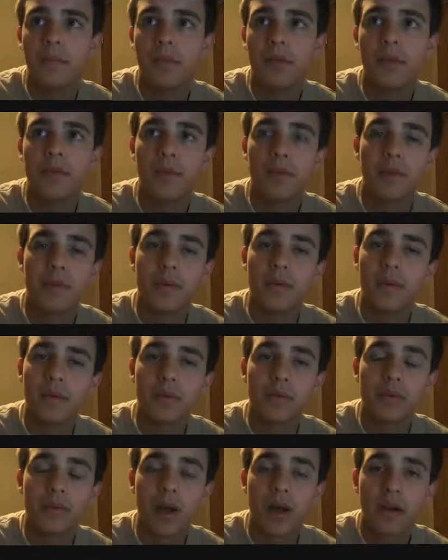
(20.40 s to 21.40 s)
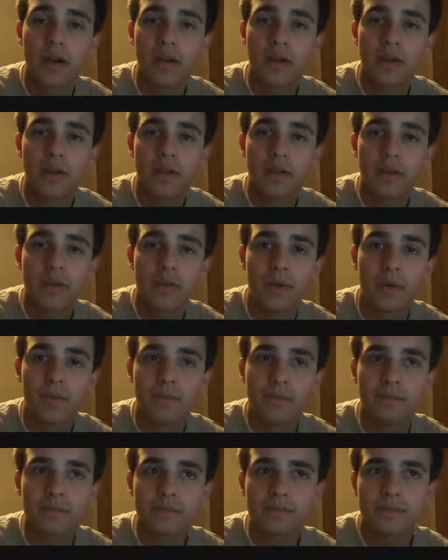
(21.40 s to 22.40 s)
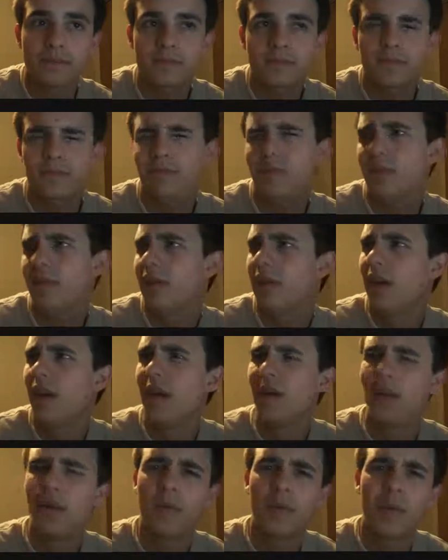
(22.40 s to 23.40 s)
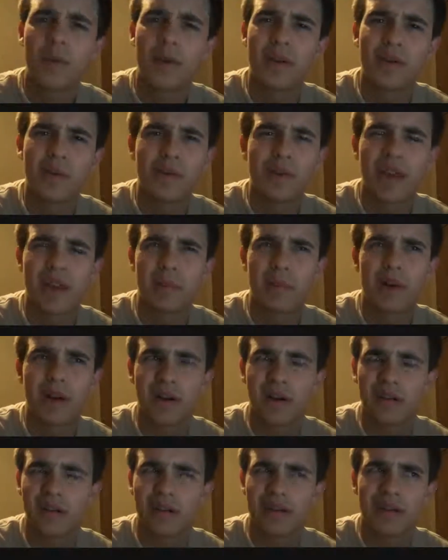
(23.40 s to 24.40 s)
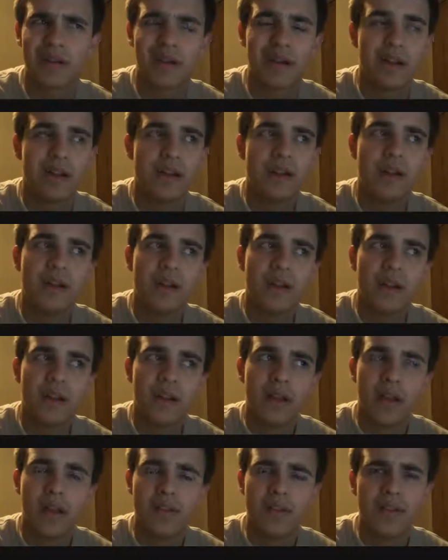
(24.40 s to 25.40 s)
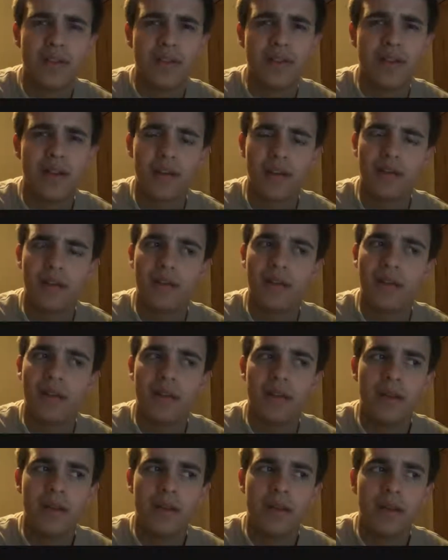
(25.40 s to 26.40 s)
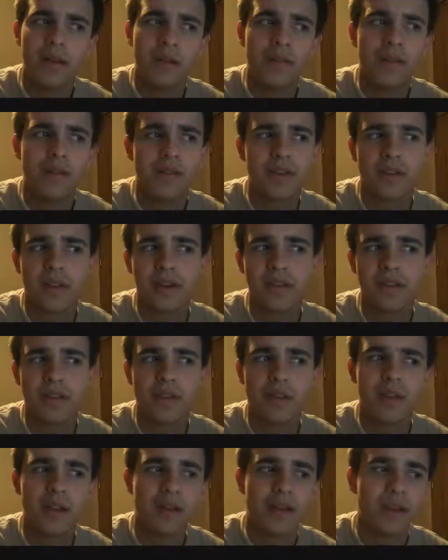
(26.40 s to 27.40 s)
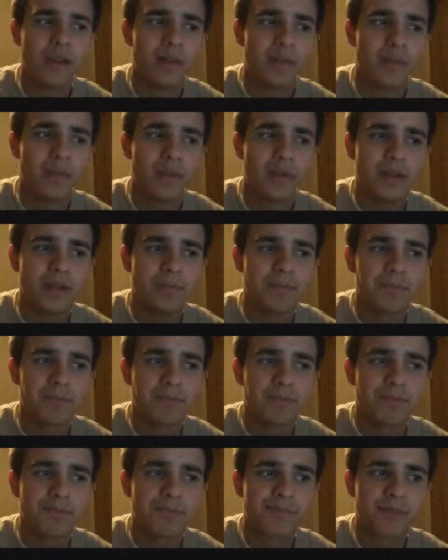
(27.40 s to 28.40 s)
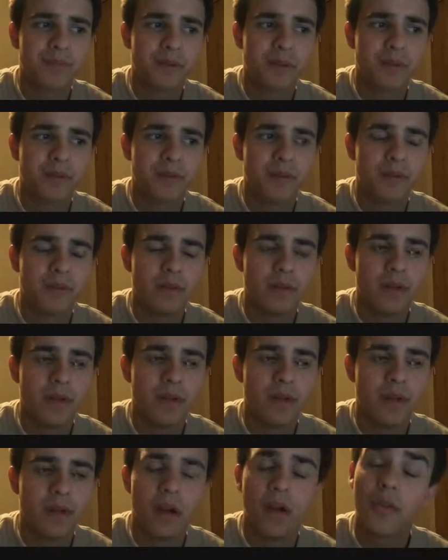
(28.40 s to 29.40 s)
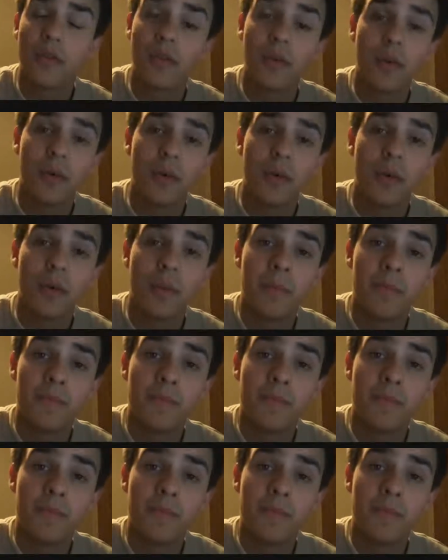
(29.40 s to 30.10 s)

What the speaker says: different products from. I don't know if I'm gonna do tech products or not. I haven't decided. I haven't decided for that yet, but also